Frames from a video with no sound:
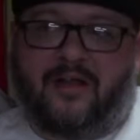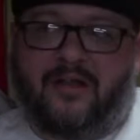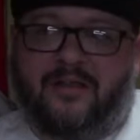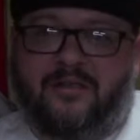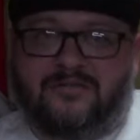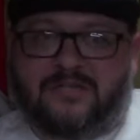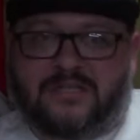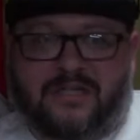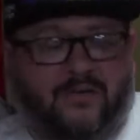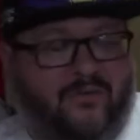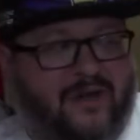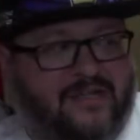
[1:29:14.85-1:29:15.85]
Usually,
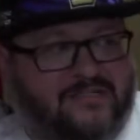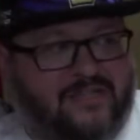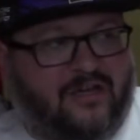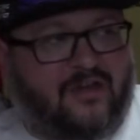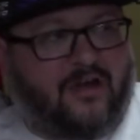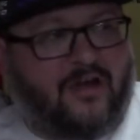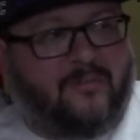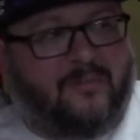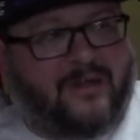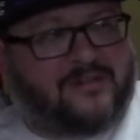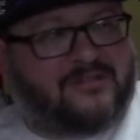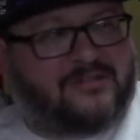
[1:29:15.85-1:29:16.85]
when I see a car in
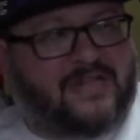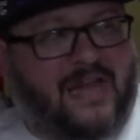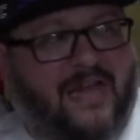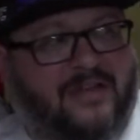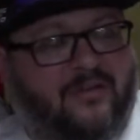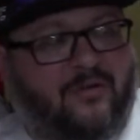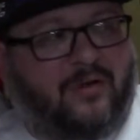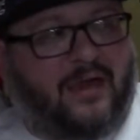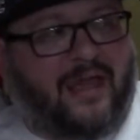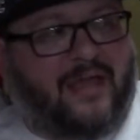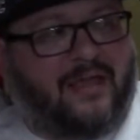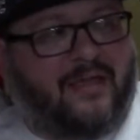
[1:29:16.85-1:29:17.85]
pictures that I don't
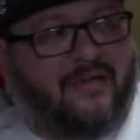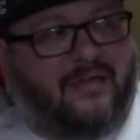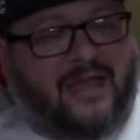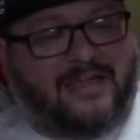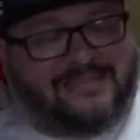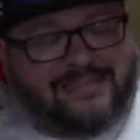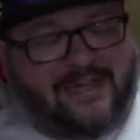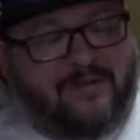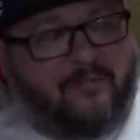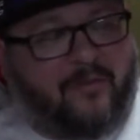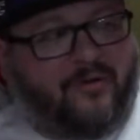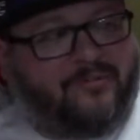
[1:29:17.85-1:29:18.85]
like, I see it in
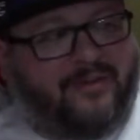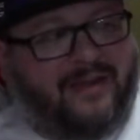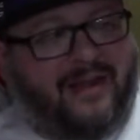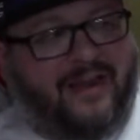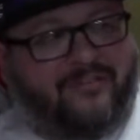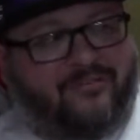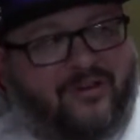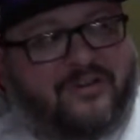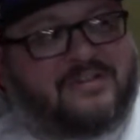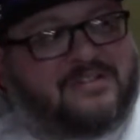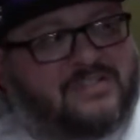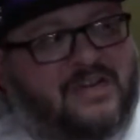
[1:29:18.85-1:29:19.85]
person and I start
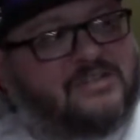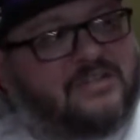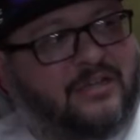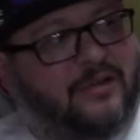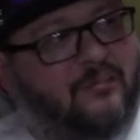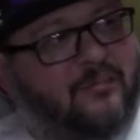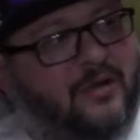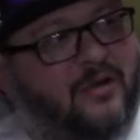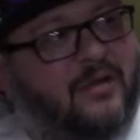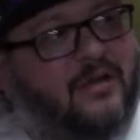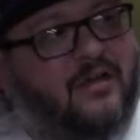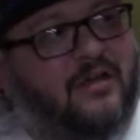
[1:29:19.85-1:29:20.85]
to change a little bit
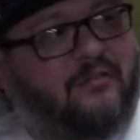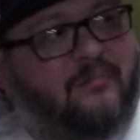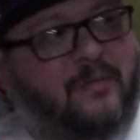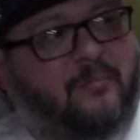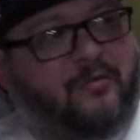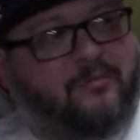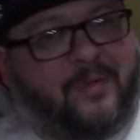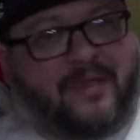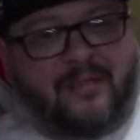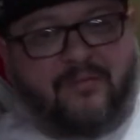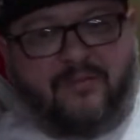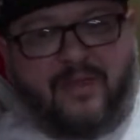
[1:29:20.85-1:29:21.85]
of my
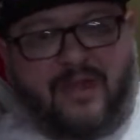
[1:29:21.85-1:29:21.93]
perspective.